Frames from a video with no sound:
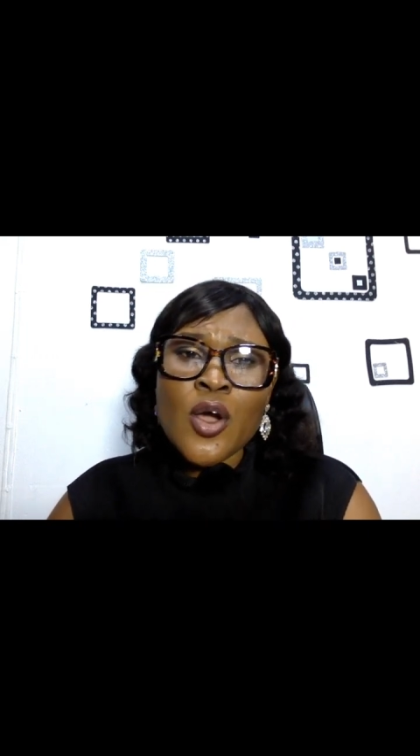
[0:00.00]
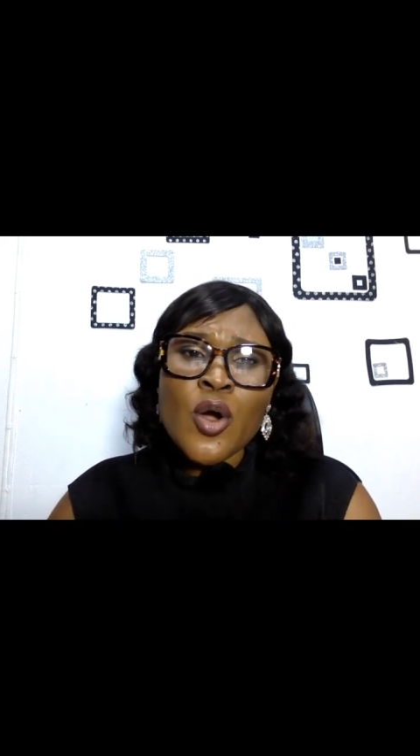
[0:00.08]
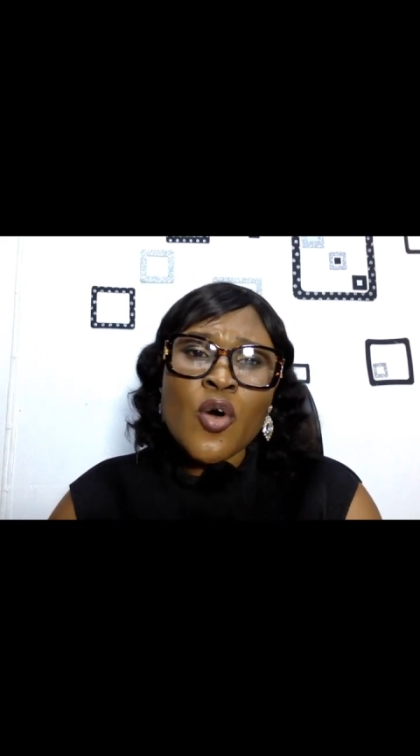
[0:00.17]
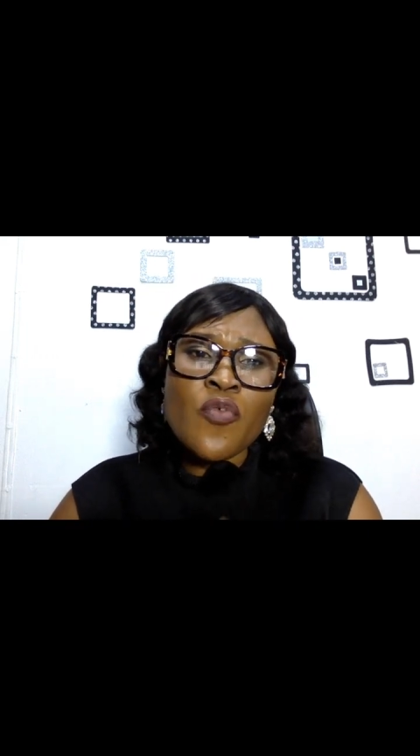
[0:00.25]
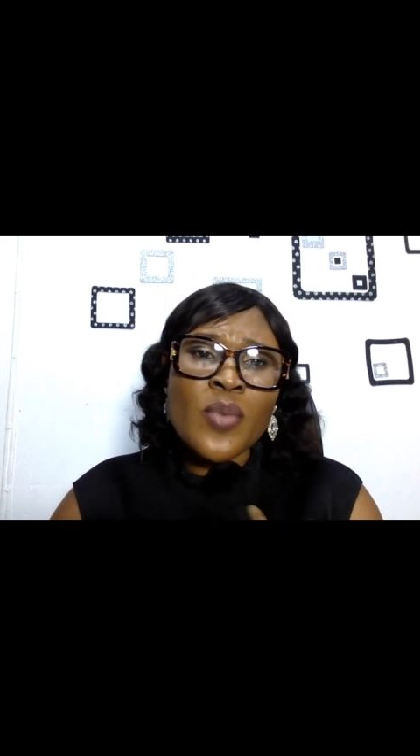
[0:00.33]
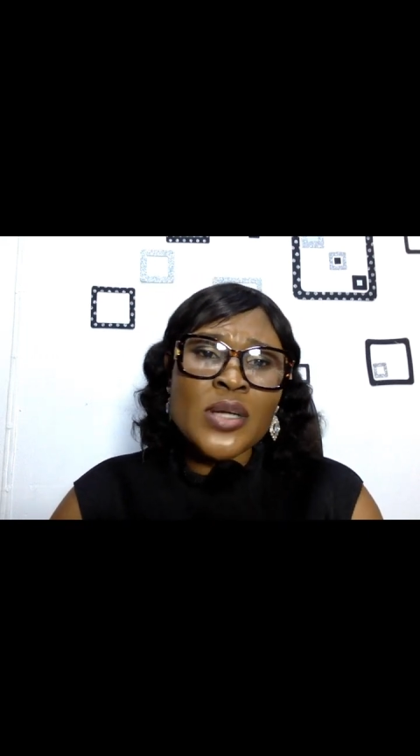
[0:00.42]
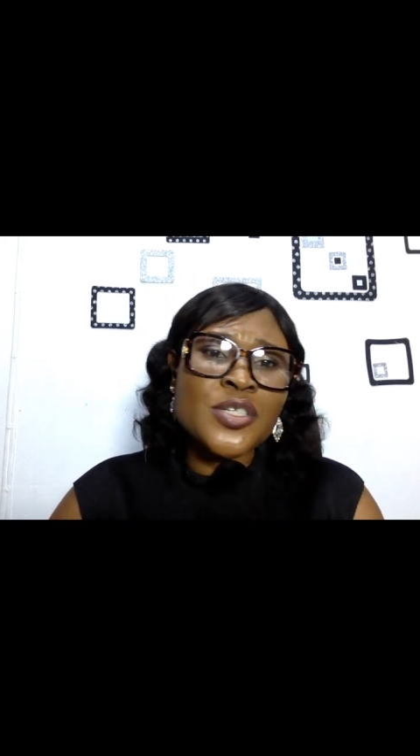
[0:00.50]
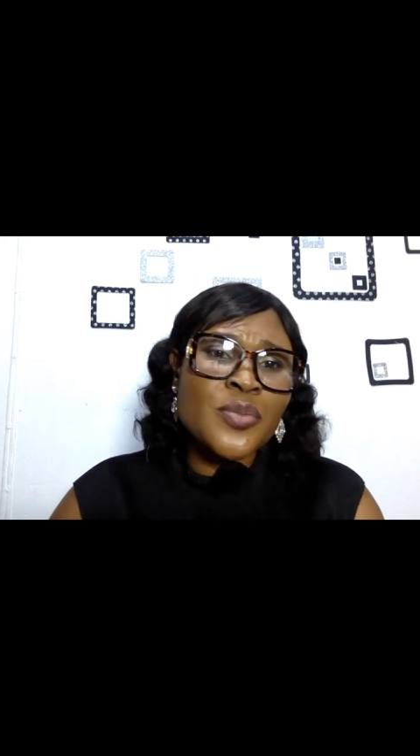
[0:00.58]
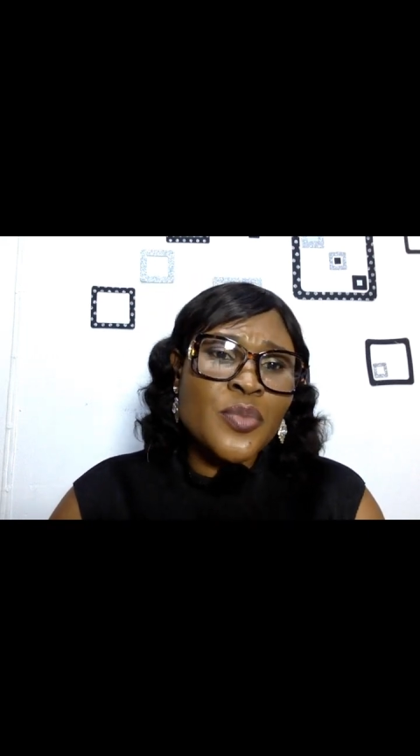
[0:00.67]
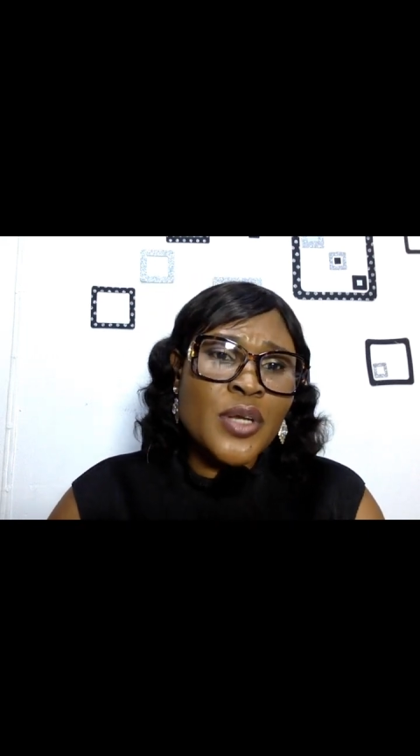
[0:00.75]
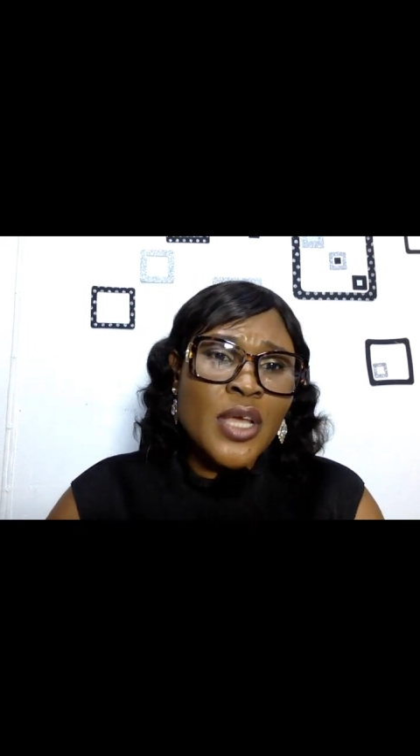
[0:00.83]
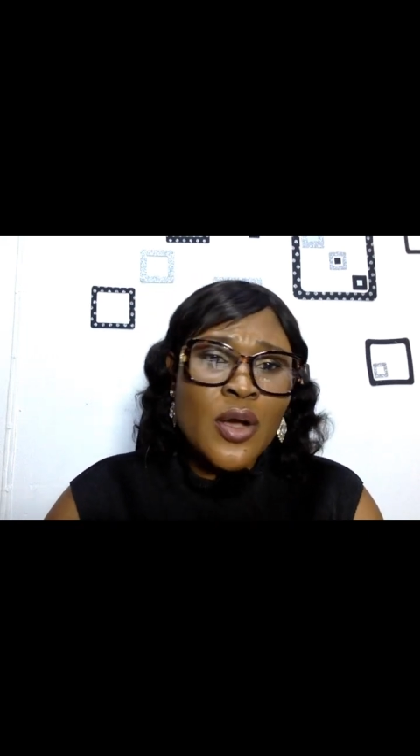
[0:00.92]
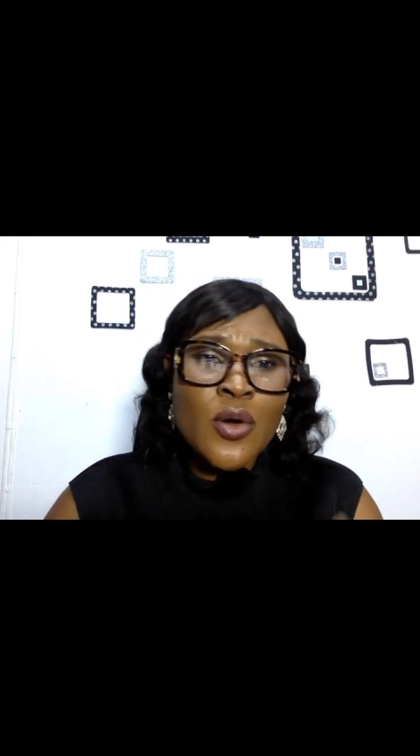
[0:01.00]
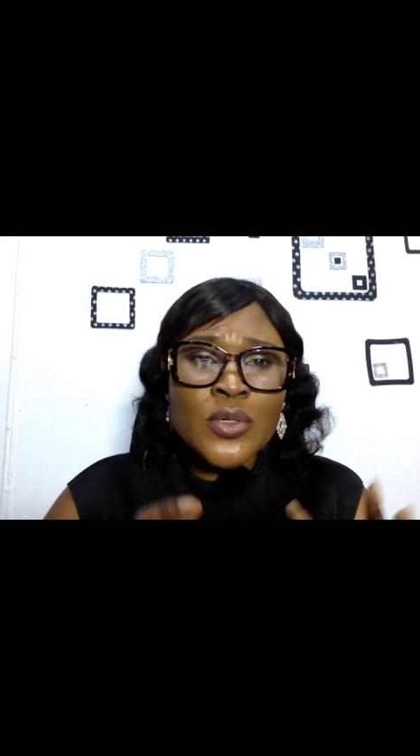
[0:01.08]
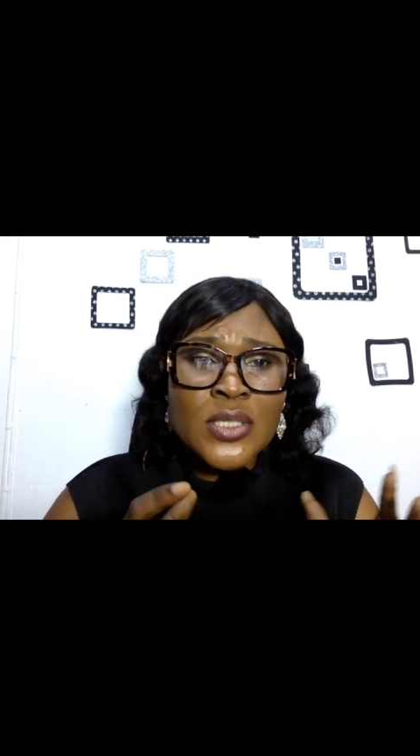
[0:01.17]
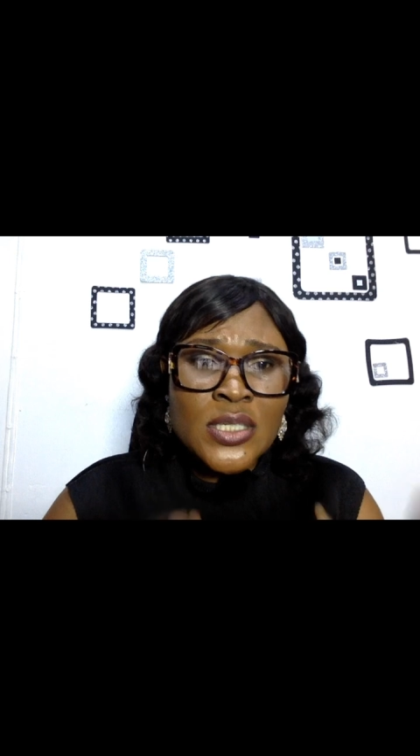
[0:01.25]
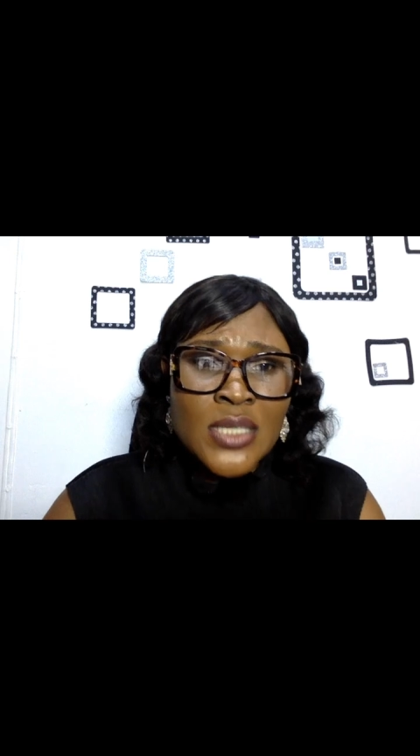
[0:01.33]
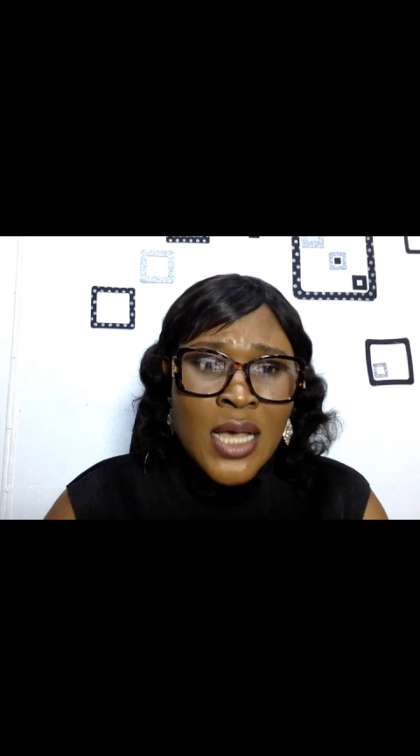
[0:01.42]
of Matrimonial
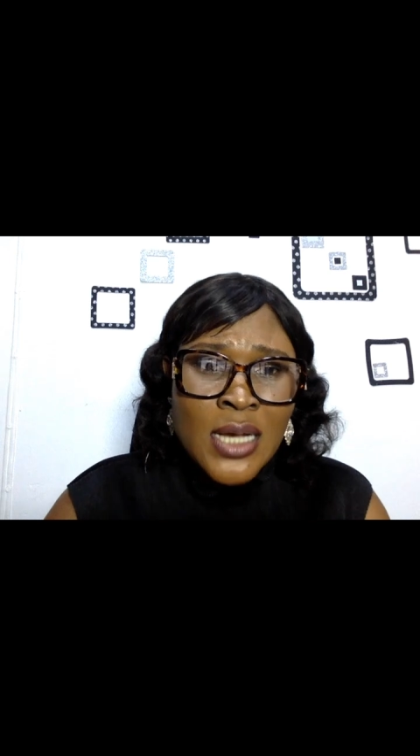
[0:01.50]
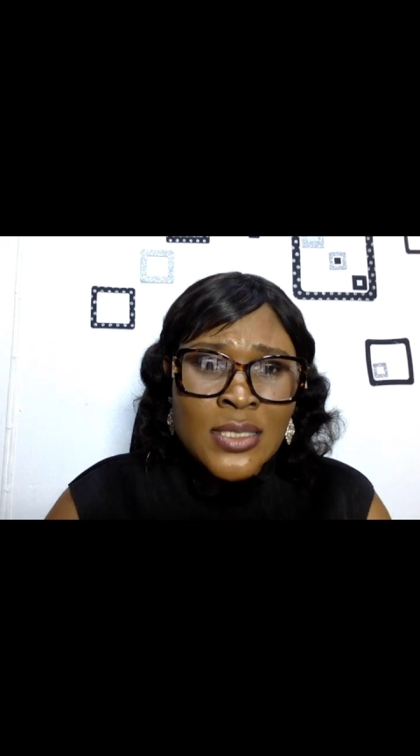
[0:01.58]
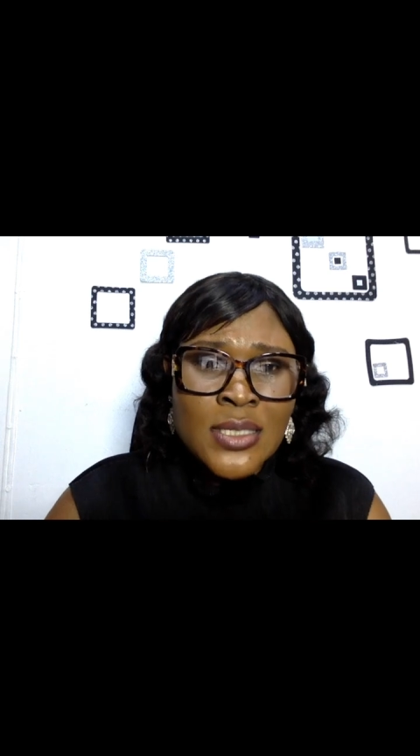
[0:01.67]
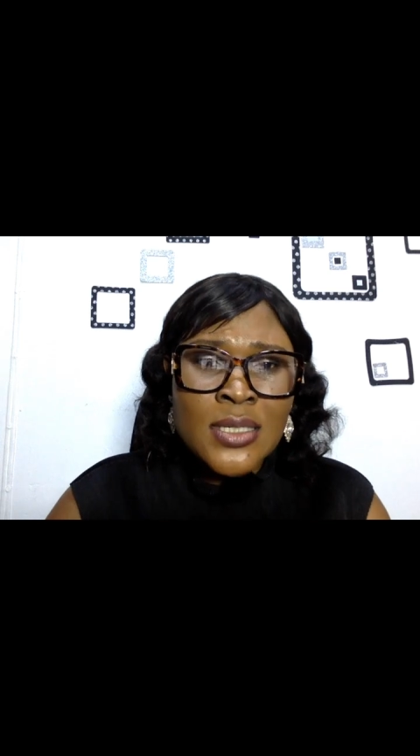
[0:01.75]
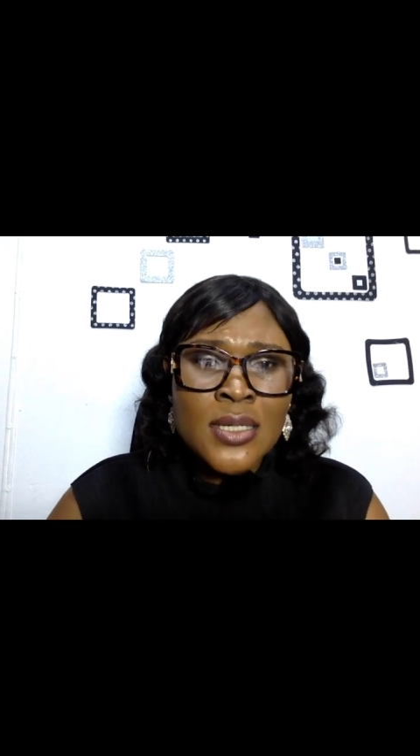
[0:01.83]
Causes Act